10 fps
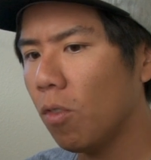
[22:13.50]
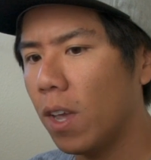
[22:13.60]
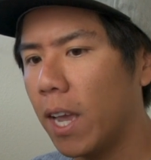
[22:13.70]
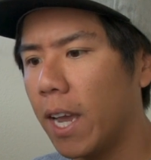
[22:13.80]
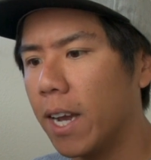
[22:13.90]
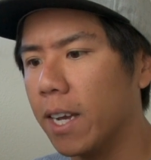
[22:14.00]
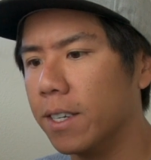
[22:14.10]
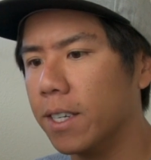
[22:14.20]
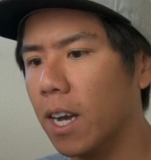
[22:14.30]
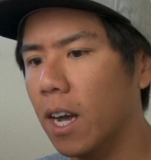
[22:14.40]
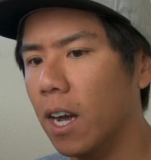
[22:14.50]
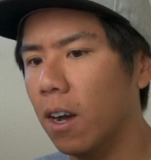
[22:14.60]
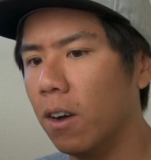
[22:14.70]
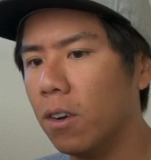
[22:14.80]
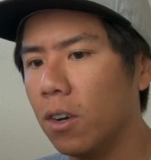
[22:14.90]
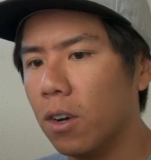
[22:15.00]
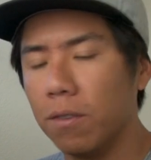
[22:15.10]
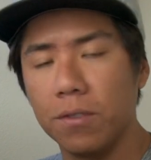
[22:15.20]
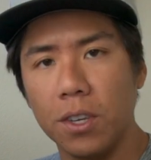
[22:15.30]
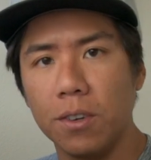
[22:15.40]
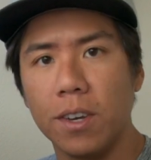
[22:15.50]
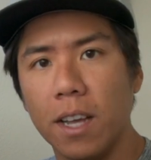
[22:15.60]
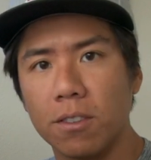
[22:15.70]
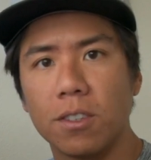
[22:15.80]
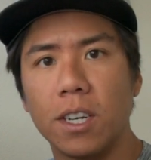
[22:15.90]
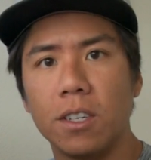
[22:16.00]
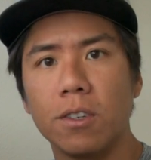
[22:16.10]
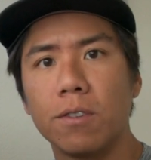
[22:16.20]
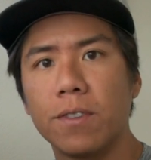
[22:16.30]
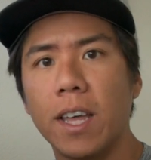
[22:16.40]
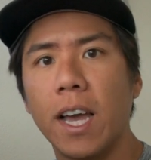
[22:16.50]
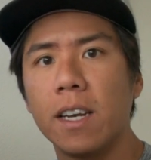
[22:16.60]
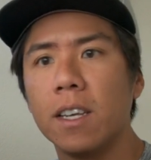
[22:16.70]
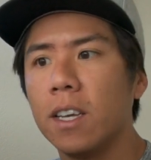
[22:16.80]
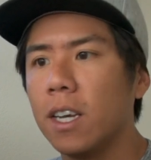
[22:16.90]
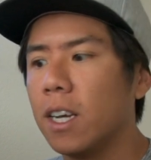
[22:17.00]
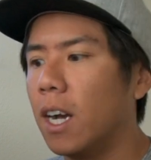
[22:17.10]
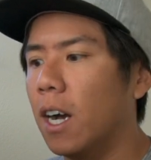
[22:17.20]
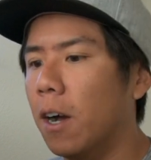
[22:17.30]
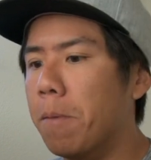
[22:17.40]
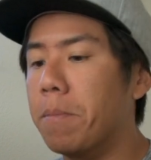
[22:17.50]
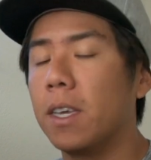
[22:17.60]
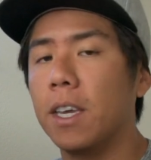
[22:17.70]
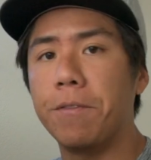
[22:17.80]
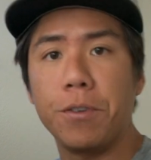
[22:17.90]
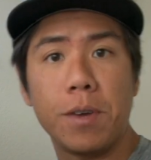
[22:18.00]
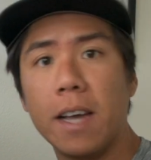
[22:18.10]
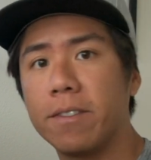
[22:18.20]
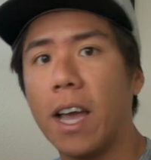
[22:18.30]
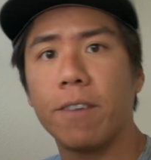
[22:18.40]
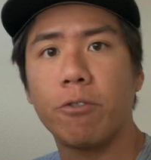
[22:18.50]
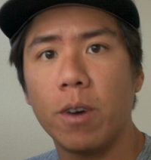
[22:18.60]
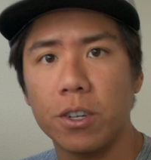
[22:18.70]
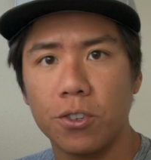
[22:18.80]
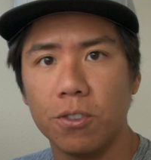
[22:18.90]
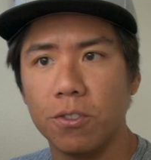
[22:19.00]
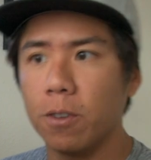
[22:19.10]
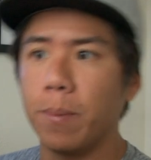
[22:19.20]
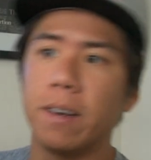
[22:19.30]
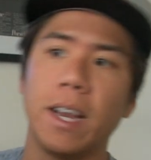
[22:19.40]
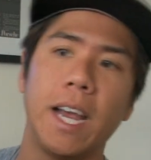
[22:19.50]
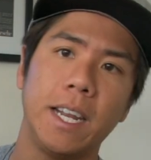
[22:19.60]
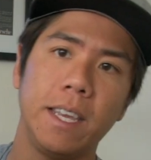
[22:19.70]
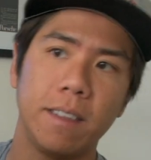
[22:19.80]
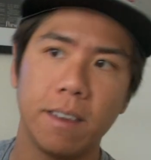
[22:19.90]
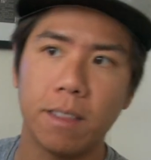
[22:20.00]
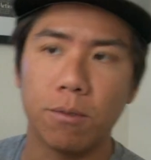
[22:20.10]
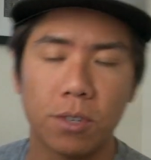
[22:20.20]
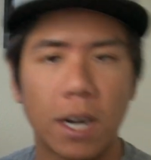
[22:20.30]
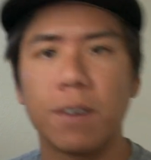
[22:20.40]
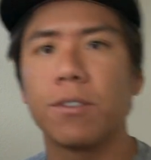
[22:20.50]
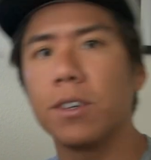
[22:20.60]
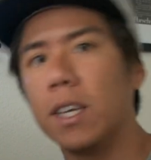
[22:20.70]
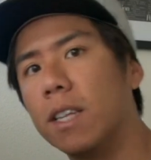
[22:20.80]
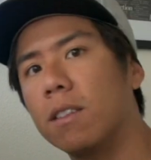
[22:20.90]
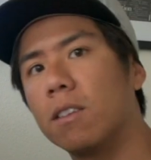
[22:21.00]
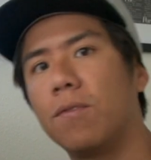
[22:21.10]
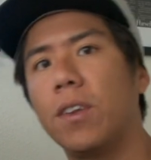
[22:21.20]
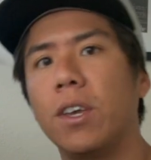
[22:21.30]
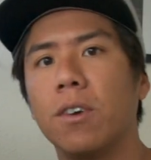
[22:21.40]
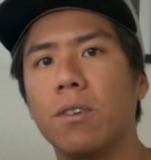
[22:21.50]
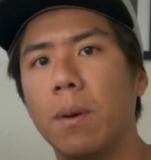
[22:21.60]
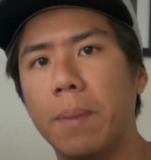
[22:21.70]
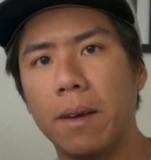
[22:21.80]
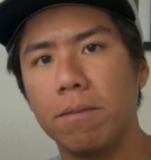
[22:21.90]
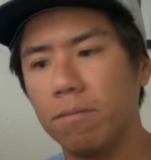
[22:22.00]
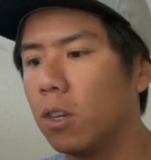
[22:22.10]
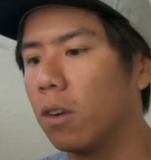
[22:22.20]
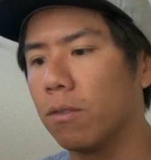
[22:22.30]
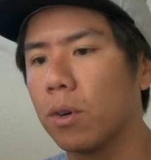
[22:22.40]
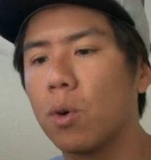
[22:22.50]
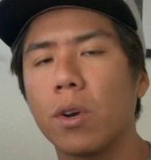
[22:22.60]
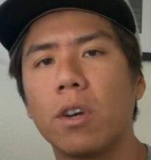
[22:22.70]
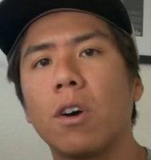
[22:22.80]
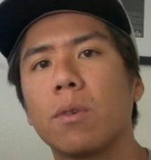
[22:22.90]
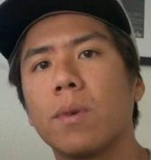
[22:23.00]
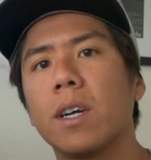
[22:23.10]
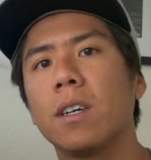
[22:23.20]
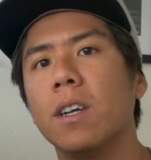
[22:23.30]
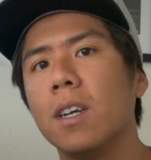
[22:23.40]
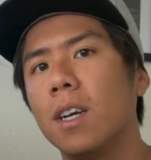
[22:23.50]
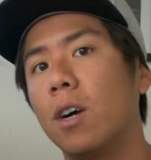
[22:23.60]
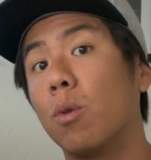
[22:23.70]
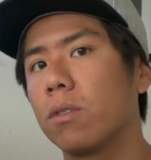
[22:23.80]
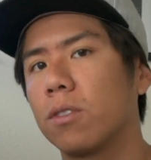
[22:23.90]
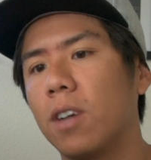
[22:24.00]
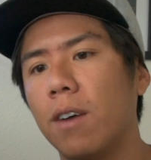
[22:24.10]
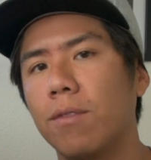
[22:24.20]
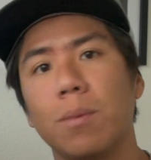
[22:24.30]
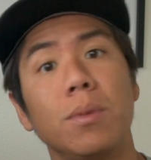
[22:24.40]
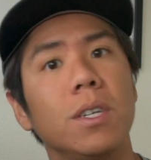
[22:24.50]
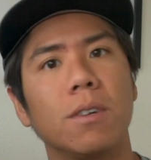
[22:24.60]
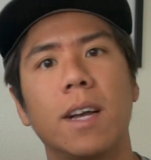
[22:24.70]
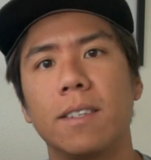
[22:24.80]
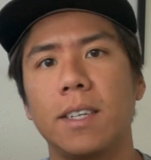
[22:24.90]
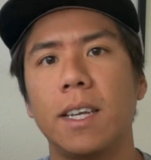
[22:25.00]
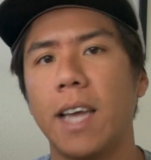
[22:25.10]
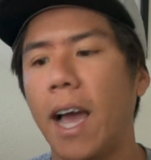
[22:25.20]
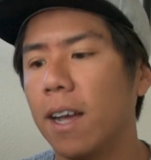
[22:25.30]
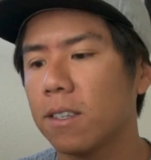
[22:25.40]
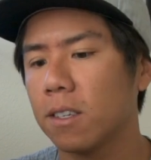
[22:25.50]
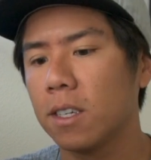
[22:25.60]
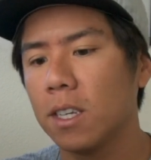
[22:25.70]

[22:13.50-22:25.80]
and hopefully you guys will stay tuned for that. If you guys have questions about anything that was covered in this video about recording hardware or the software, please don't hesitate to ask.